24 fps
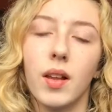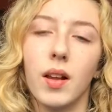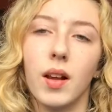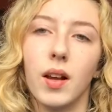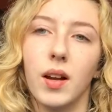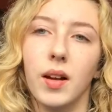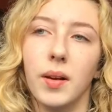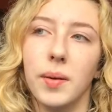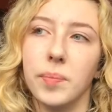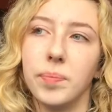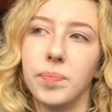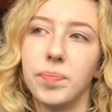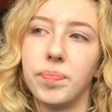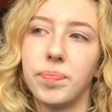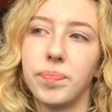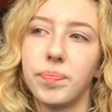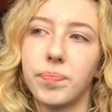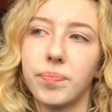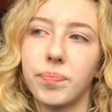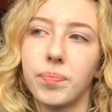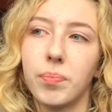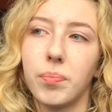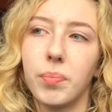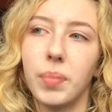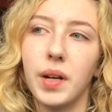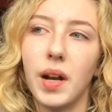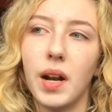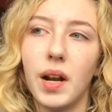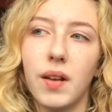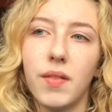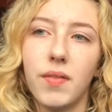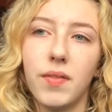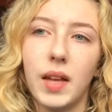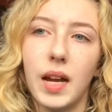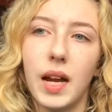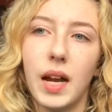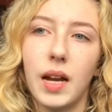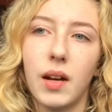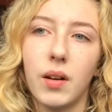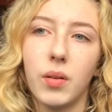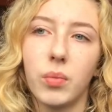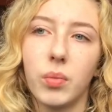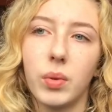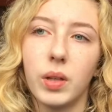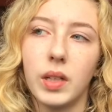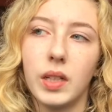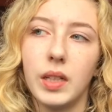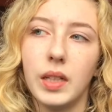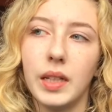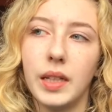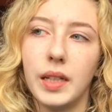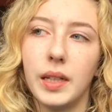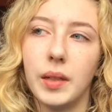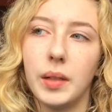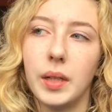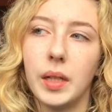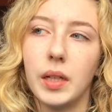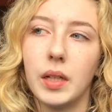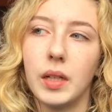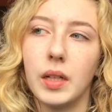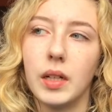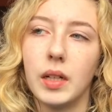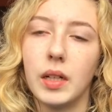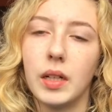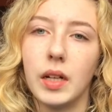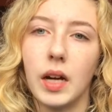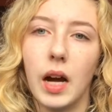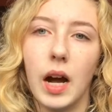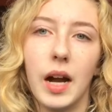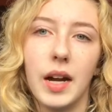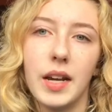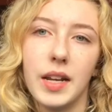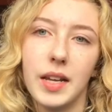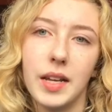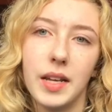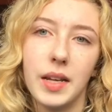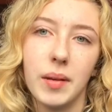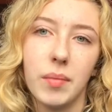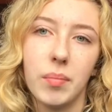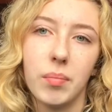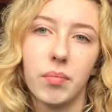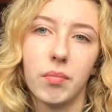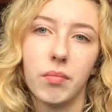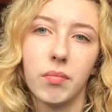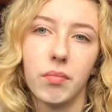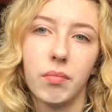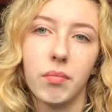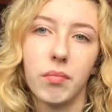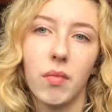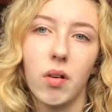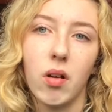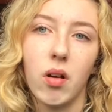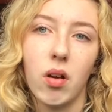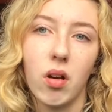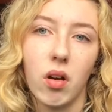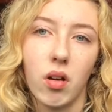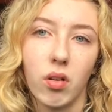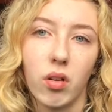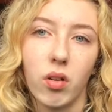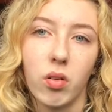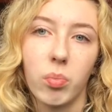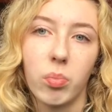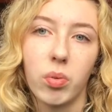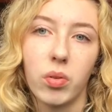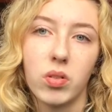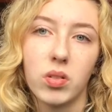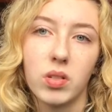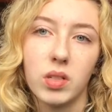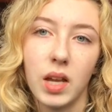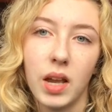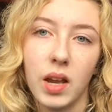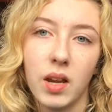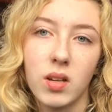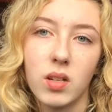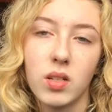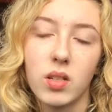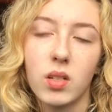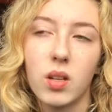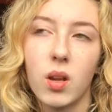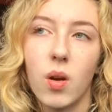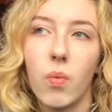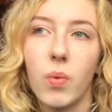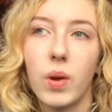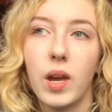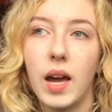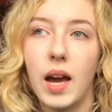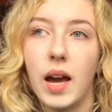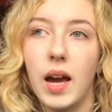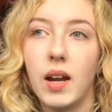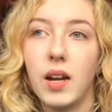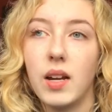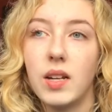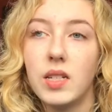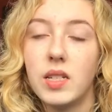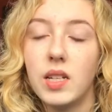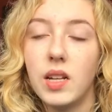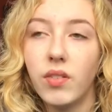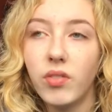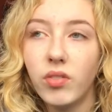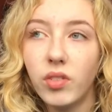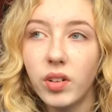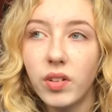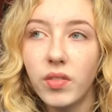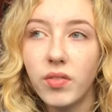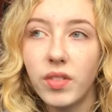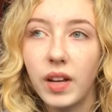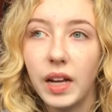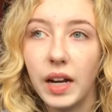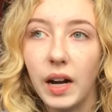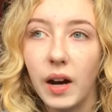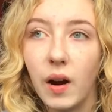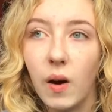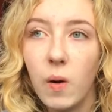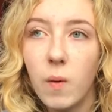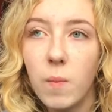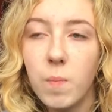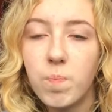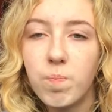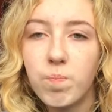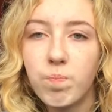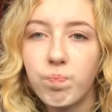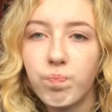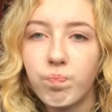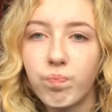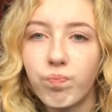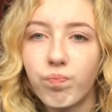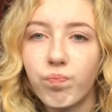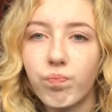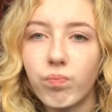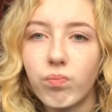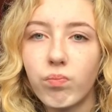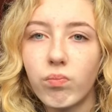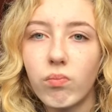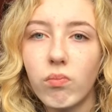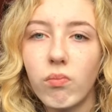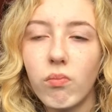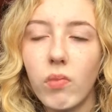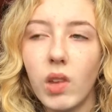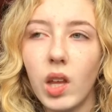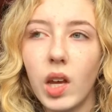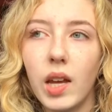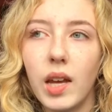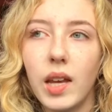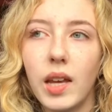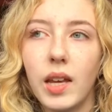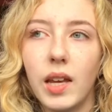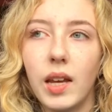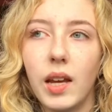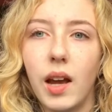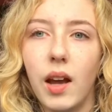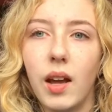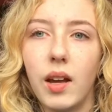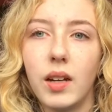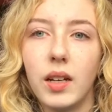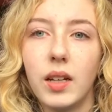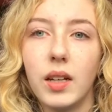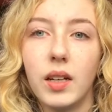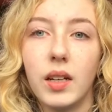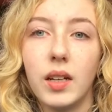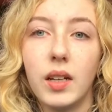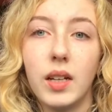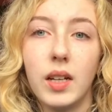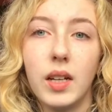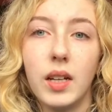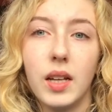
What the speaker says: But none of that really got him 100%. So we had a different vet out, and